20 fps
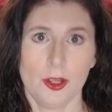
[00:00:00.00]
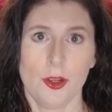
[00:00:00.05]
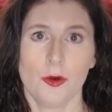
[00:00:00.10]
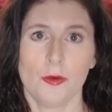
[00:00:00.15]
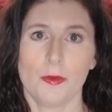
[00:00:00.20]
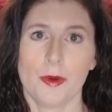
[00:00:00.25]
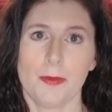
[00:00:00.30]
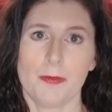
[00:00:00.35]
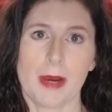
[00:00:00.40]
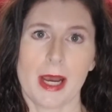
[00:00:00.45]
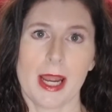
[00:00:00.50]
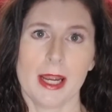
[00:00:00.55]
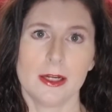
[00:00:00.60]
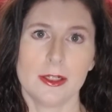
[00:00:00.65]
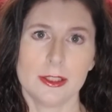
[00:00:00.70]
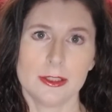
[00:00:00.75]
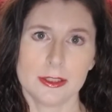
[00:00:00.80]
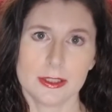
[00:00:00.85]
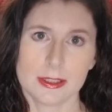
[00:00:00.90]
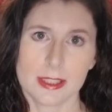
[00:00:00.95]
When
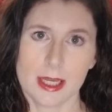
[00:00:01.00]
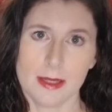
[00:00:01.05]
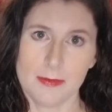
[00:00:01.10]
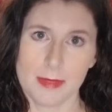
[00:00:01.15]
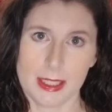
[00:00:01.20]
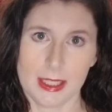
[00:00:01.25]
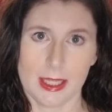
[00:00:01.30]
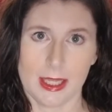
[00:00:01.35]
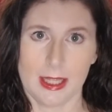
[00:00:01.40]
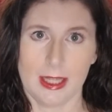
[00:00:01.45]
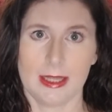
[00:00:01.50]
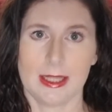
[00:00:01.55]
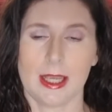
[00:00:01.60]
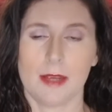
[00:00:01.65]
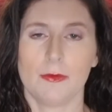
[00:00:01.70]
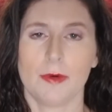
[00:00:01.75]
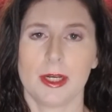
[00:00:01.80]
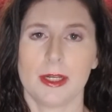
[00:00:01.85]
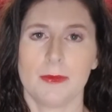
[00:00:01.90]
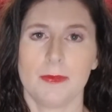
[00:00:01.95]
buyers come in,
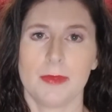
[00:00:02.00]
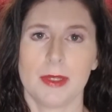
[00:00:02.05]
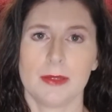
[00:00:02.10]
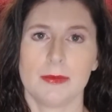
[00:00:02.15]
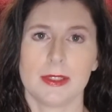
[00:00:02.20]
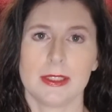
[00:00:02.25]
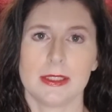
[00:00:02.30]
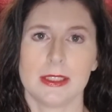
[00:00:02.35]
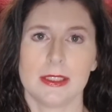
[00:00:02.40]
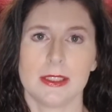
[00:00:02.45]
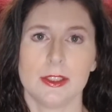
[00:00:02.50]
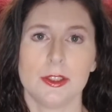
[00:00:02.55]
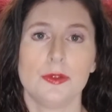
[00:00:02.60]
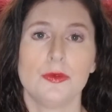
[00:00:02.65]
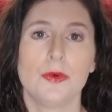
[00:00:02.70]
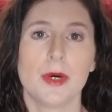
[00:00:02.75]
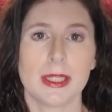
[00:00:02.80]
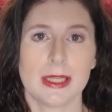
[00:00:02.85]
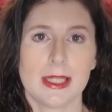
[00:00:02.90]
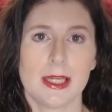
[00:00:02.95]
you
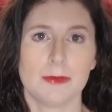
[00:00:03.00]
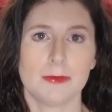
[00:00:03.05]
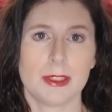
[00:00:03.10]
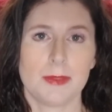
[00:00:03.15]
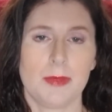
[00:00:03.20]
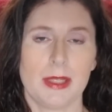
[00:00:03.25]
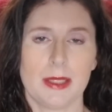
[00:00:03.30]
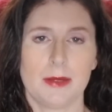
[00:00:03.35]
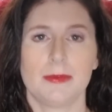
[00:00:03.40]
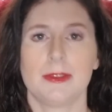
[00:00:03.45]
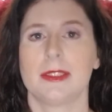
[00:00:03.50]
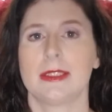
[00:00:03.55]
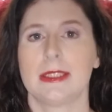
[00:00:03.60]
want them to be able to